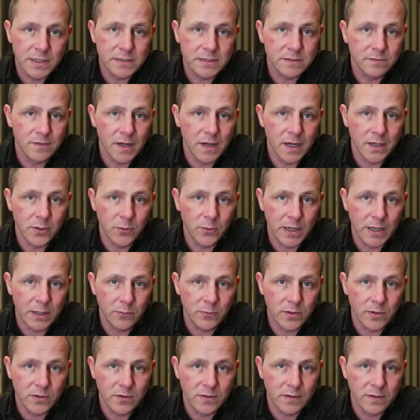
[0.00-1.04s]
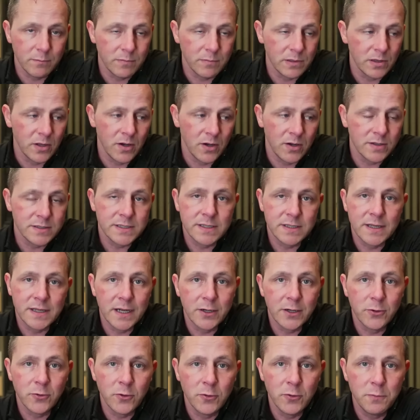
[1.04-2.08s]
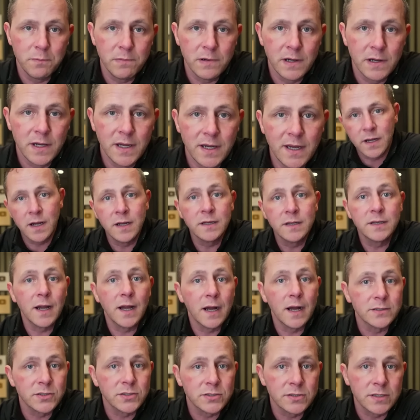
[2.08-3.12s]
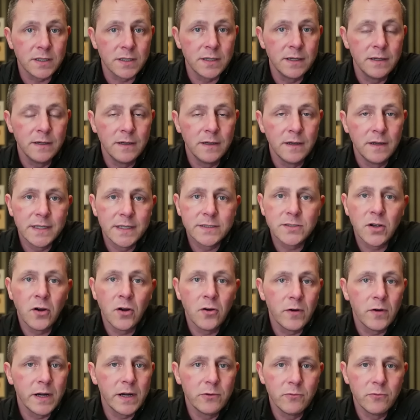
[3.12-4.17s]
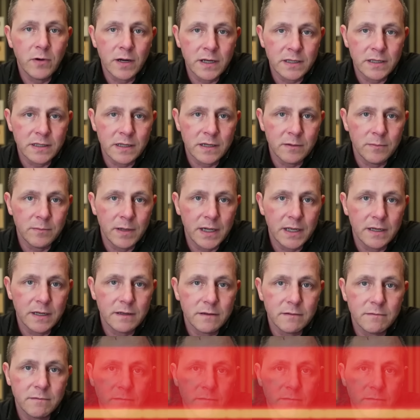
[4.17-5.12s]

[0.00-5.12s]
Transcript: it's evaluating whether it belongs in that group. Unconsciously, it's already running the command.